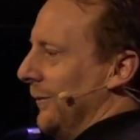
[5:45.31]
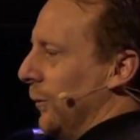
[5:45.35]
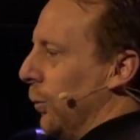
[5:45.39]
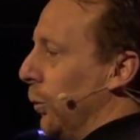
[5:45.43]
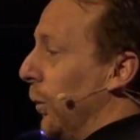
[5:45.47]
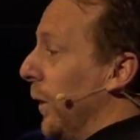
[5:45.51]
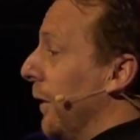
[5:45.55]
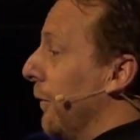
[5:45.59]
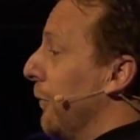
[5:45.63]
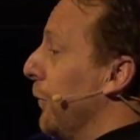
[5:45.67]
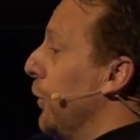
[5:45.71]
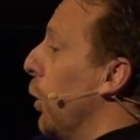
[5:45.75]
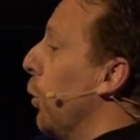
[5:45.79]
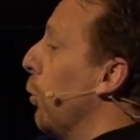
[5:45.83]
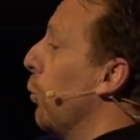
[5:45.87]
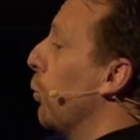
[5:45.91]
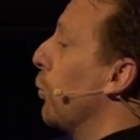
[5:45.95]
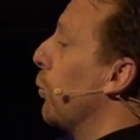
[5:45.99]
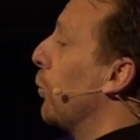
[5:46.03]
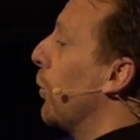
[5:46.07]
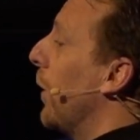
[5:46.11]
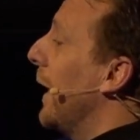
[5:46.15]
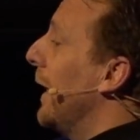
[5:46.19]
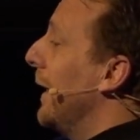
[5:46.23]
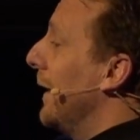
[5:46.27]
We have no
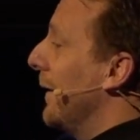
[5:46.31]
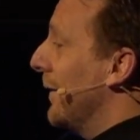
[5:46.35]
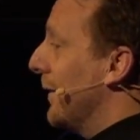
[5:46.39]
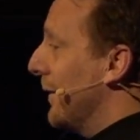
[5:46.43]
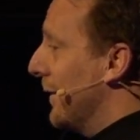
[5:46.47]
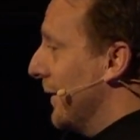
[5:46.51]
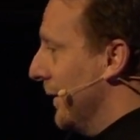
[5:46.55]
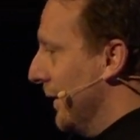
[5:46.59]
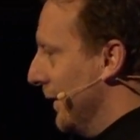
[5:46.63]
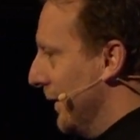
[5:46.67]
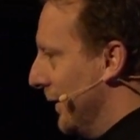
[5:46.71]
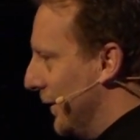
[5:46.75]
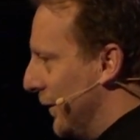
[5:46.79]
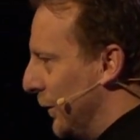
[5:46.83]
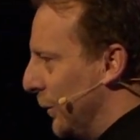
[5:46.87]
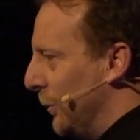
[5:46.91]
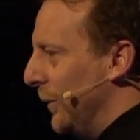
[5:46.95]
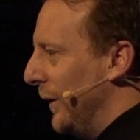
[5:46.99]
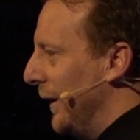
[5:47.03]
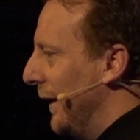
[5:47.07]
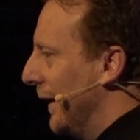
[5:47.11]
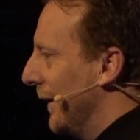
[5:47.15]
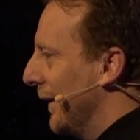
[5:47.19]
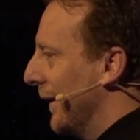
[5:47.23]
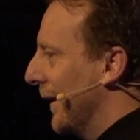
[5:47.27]
right to
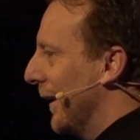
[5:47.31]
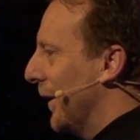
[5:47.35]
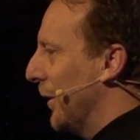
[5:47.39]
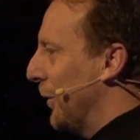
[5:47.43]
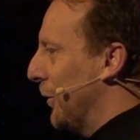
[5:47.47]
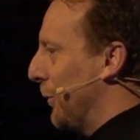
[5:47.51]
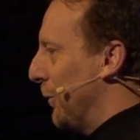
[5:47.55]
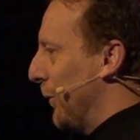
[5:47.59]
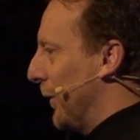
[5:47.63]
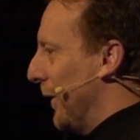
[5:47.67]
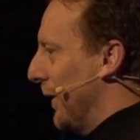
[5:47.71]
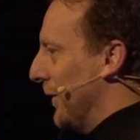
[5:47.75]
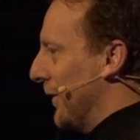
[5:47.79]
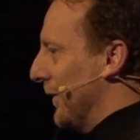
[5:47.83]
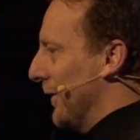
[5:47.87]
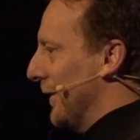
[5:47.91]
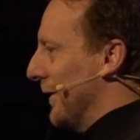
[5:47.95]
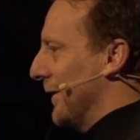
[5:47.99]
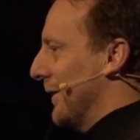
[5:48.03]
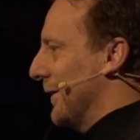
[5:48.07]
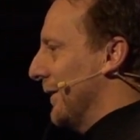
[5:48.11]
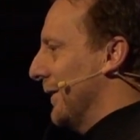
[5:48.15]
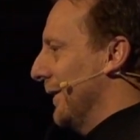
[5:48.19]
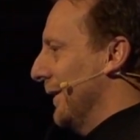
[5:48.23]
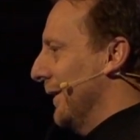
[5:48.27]
be in God's
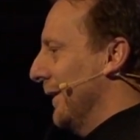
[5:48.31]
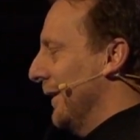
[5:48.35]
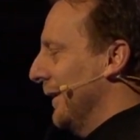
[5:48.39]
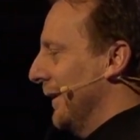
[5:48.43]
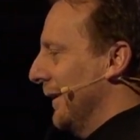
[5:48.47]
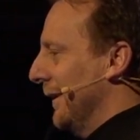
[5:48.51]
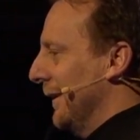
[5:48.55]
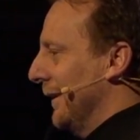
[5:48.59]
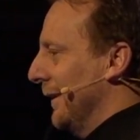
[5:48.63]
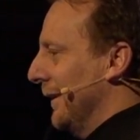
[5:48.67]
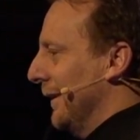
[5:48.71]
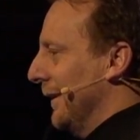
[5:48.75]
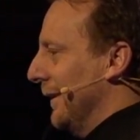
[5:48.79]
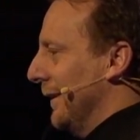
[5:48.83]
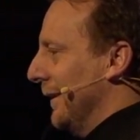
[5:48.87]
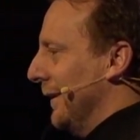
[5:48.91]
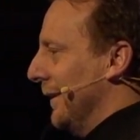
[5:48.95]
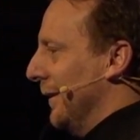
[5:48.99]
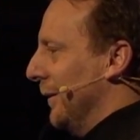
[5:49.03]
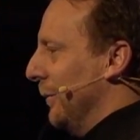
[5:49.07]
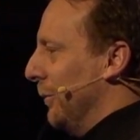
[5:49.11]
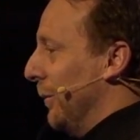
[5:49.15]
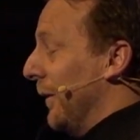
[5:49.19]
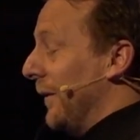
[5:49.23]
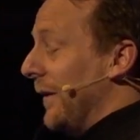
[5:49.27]
presence.
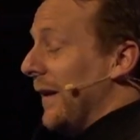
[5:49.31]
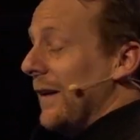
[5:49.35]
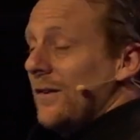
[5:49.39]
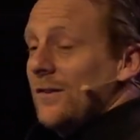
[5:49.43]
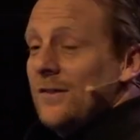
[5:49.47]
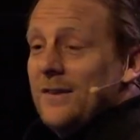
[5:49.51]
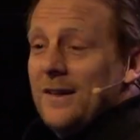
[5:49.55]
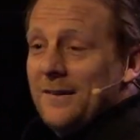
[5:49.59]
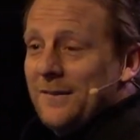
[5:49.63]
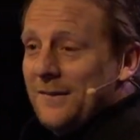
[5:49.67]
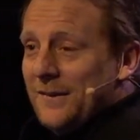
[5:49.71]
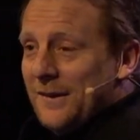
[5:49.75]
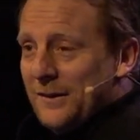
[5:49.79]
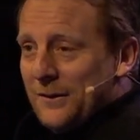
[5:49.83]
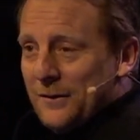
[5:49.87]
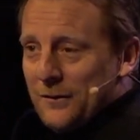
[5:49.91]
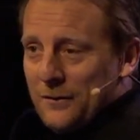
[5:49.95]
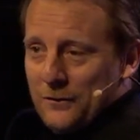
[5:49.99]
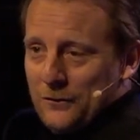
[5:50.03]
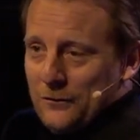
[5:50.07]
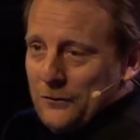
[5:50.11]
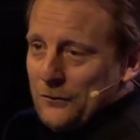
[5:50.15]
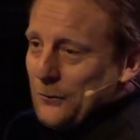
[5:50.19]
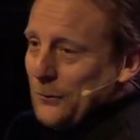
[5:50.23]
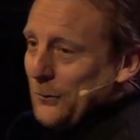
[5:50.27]
But that's not the end of
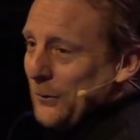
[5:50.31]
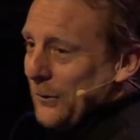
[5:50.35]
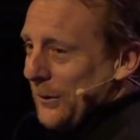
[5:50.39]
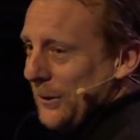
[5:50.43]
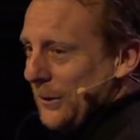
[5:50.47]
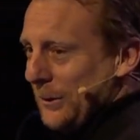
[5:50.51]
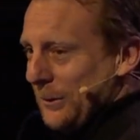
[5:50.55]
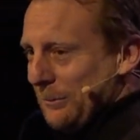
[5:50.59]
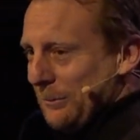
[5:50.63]
the story.